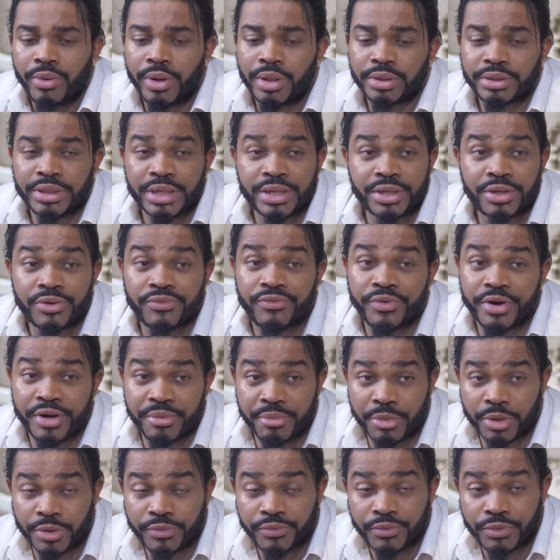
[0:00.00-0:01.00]
Well, thank you
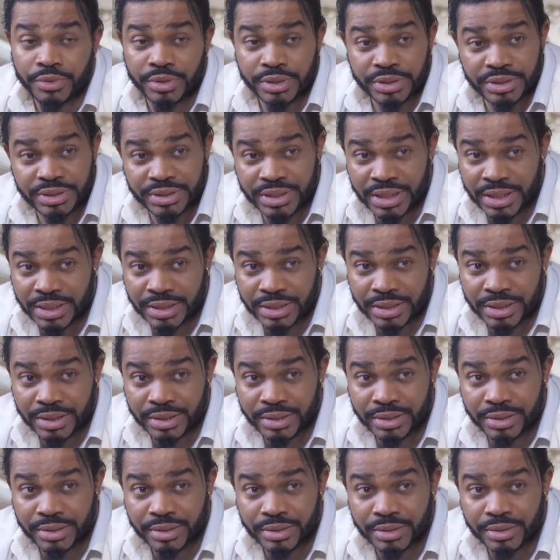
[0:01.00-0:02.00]
very much for
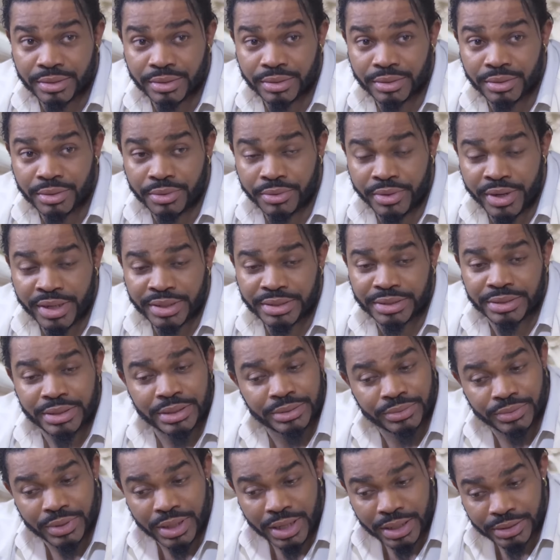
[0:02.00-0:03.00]
understanding. All right,
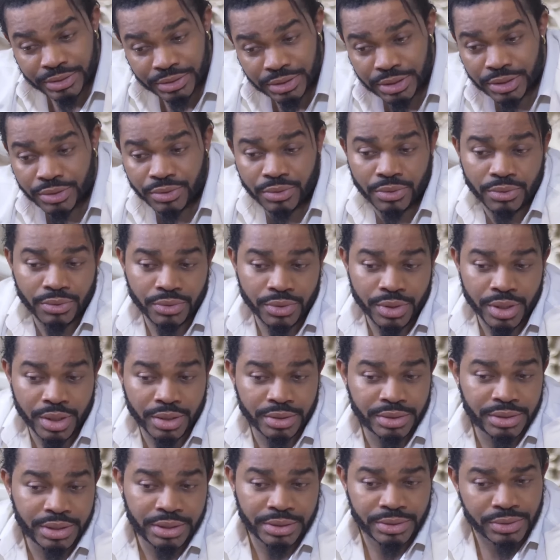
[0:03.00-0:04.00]
that's why I actually called you
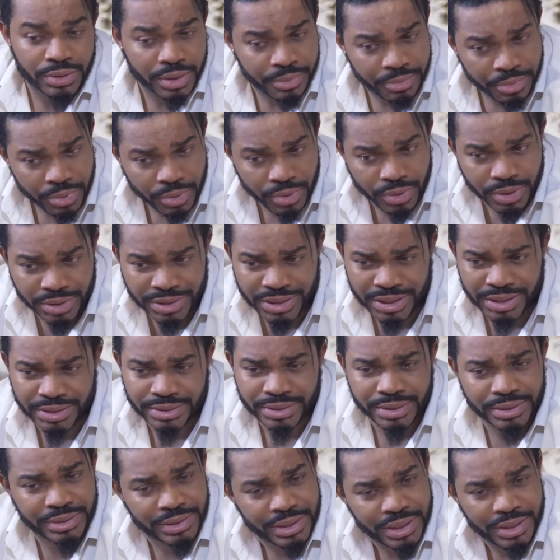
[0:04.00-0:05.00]
out here, to
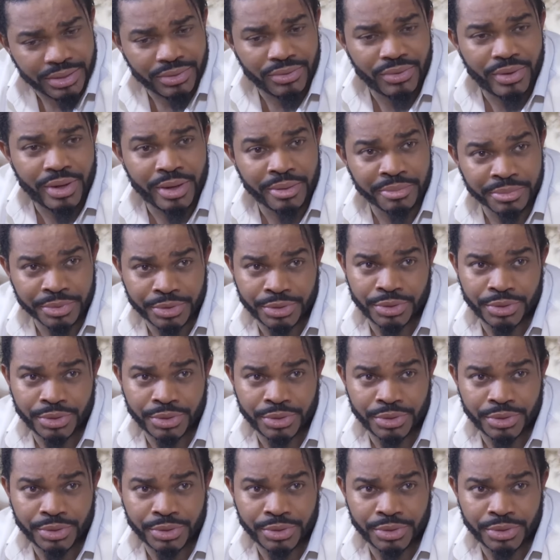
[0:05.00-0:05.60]
apologize, to tell you I'm